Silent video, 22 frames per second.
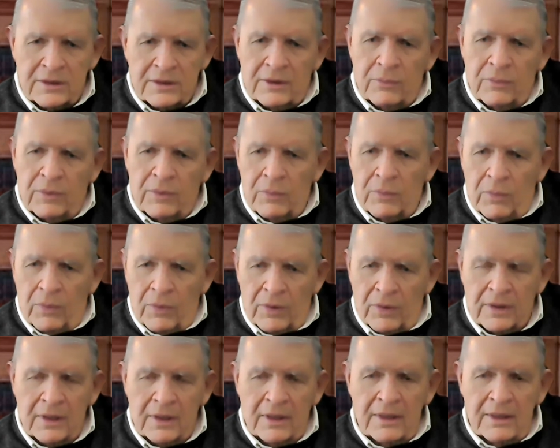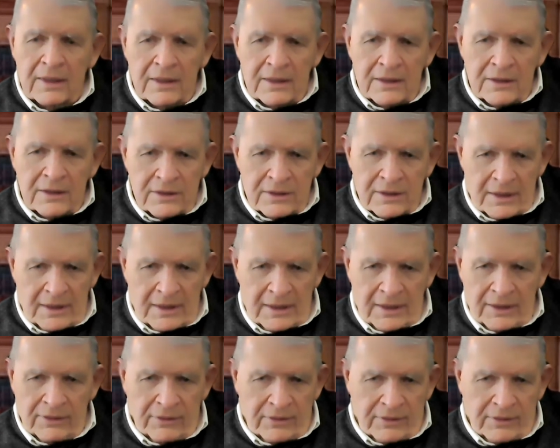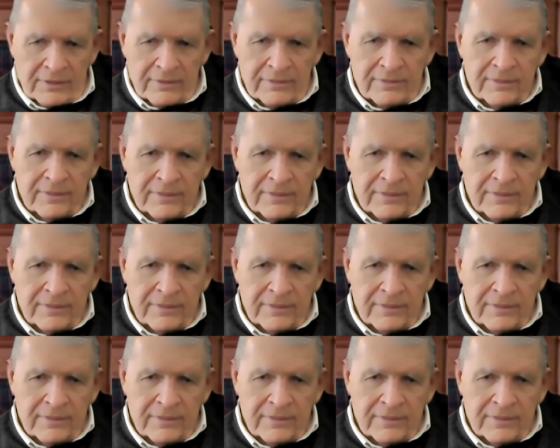and we work together